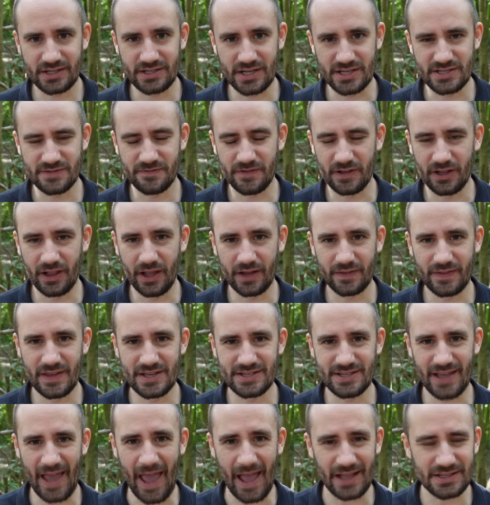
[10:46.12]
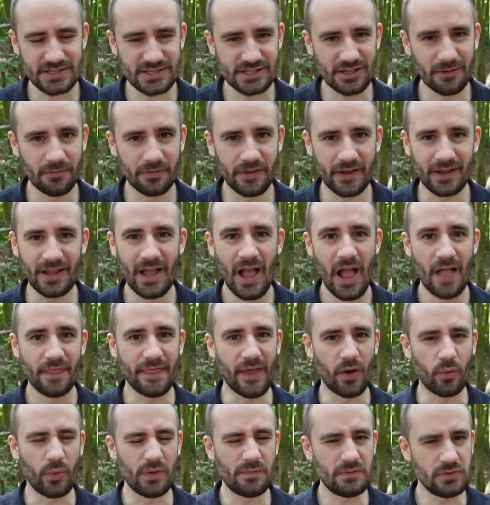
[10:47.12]
does feel like this adds something
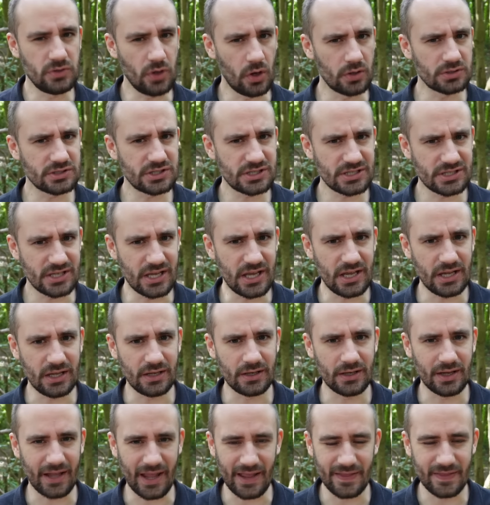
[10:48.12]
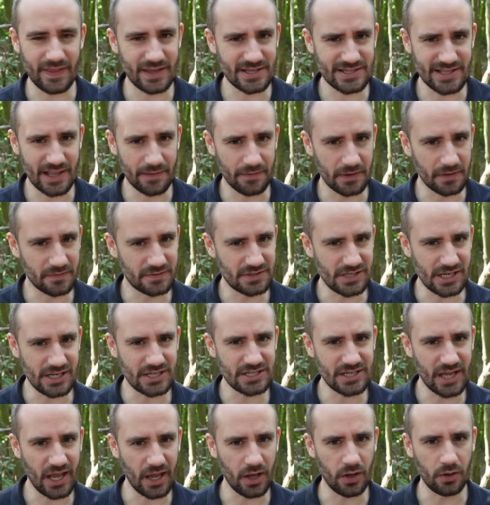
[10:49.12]
that we've not seen in this level of
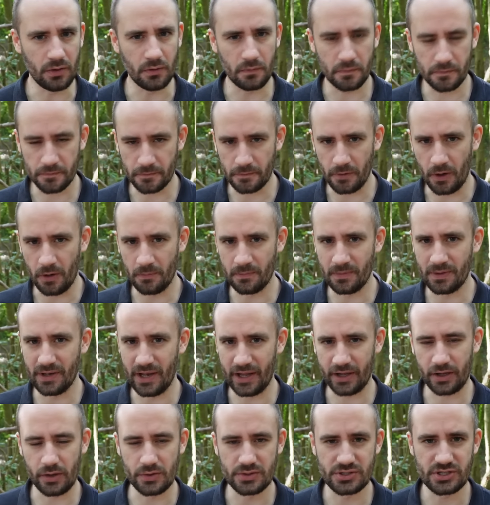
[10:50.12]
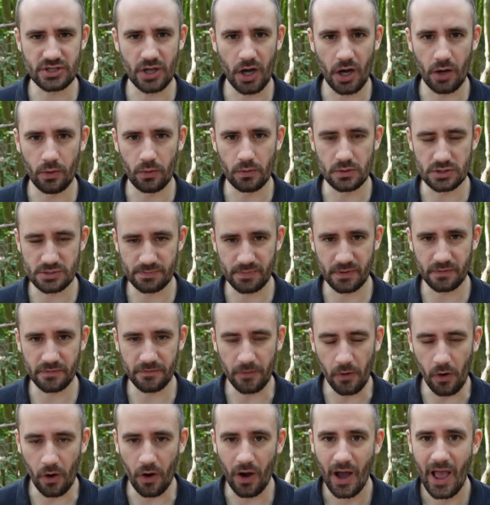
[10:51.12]
detail from LEGO Star Wars
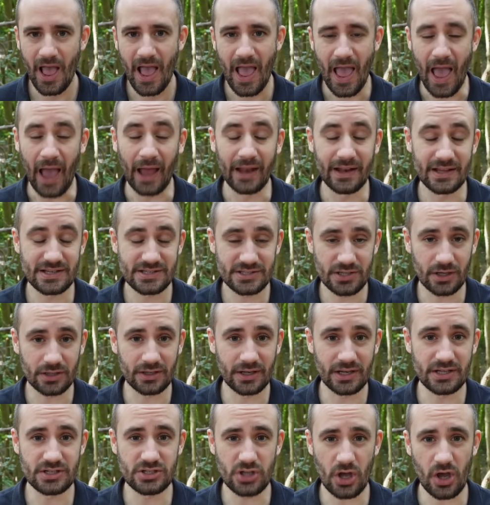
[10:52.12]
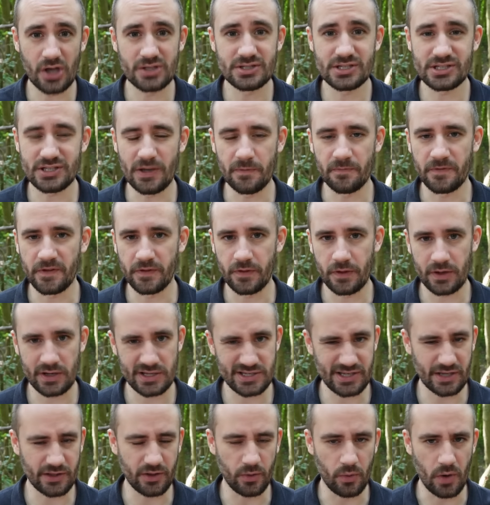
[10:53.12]
before, and it certainly turns something that
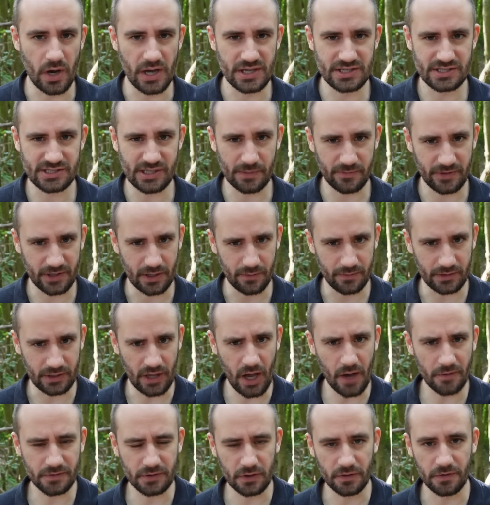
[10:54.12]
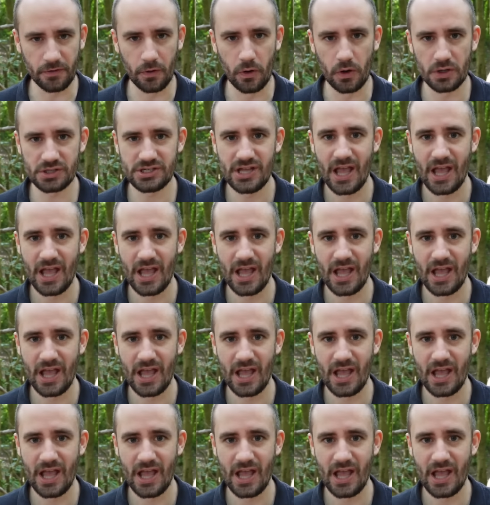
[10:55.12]
is otherwise something of an afterthought